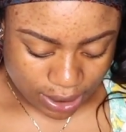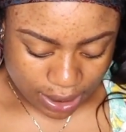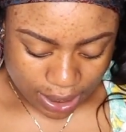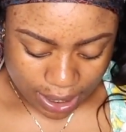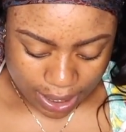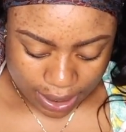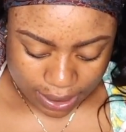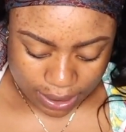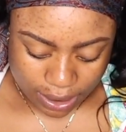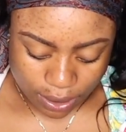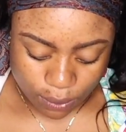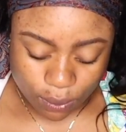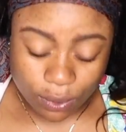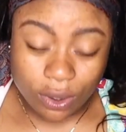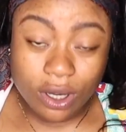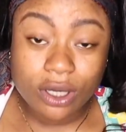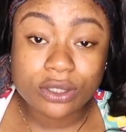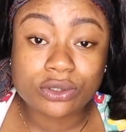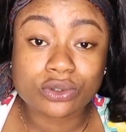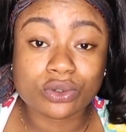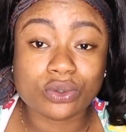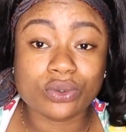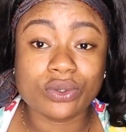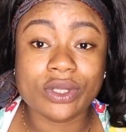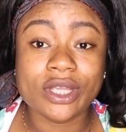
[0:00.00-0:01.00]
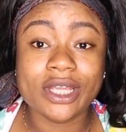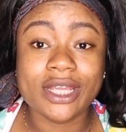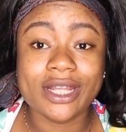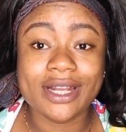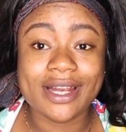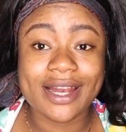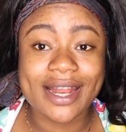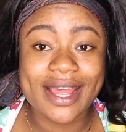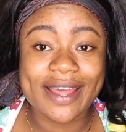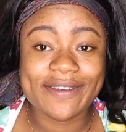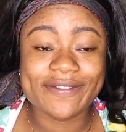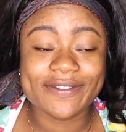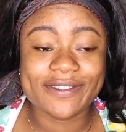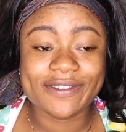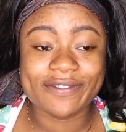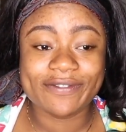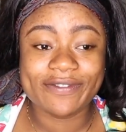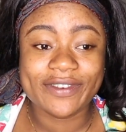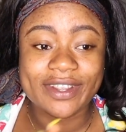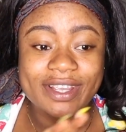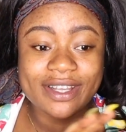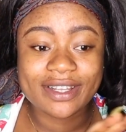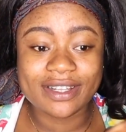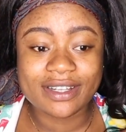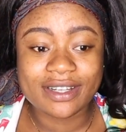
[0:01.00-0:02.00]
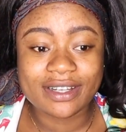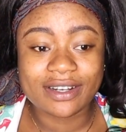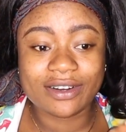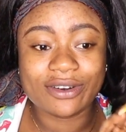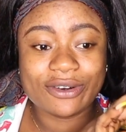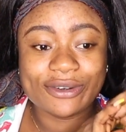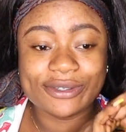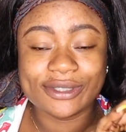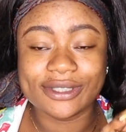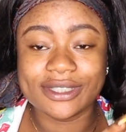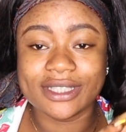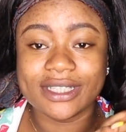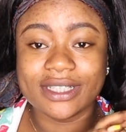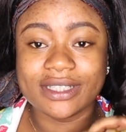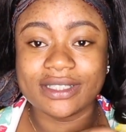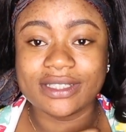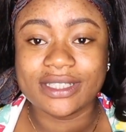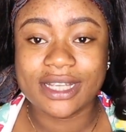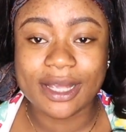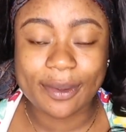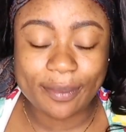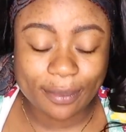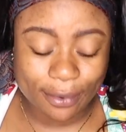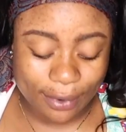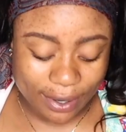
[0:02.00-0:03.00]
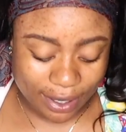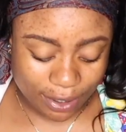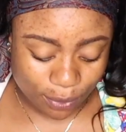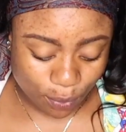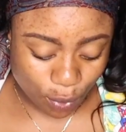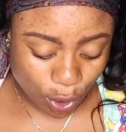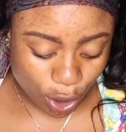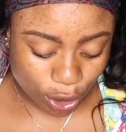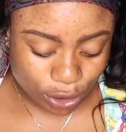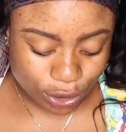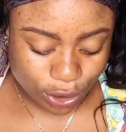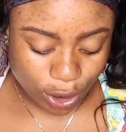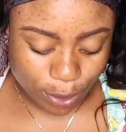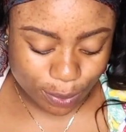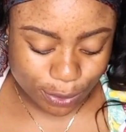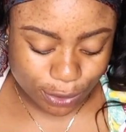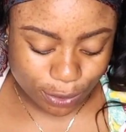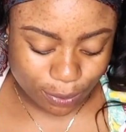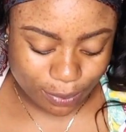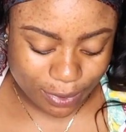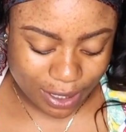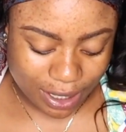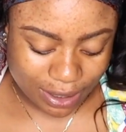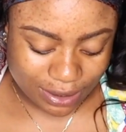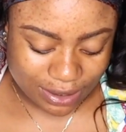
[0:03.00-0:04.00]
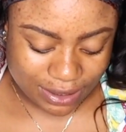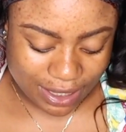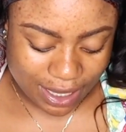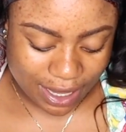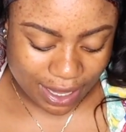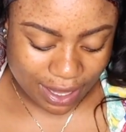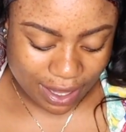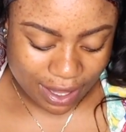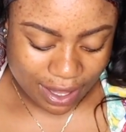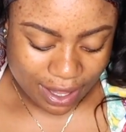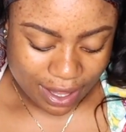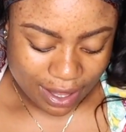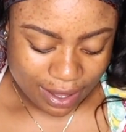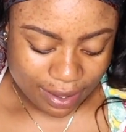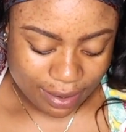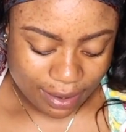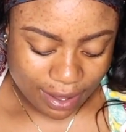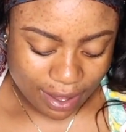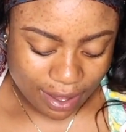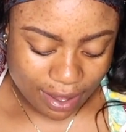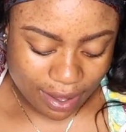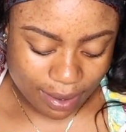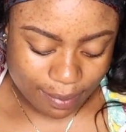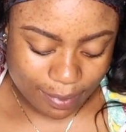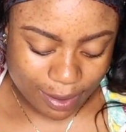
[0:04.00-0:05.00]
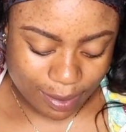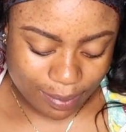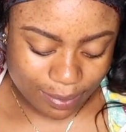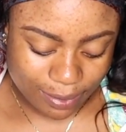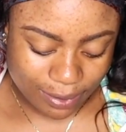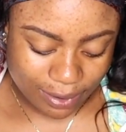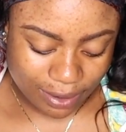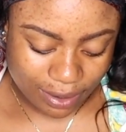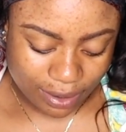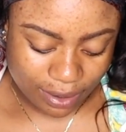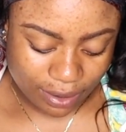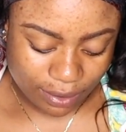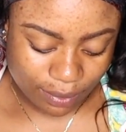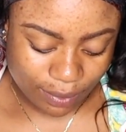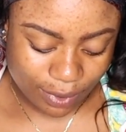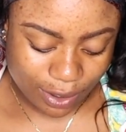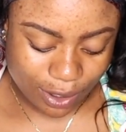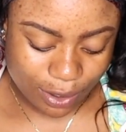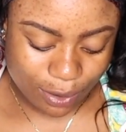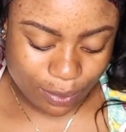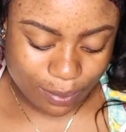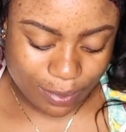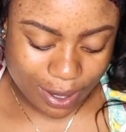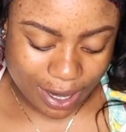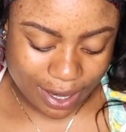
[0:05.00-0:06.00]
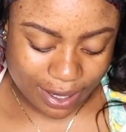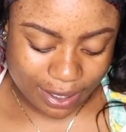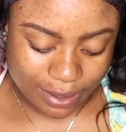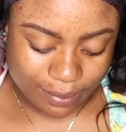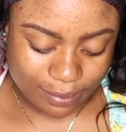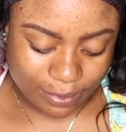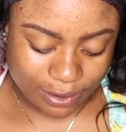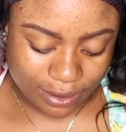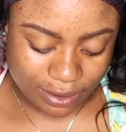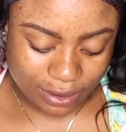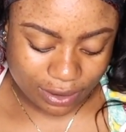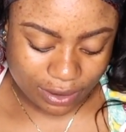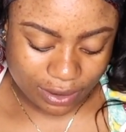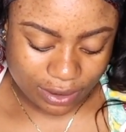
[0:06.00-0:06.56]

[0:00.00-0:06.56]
And he left the ring on the table and walked up to me and said, baby, will you marry me?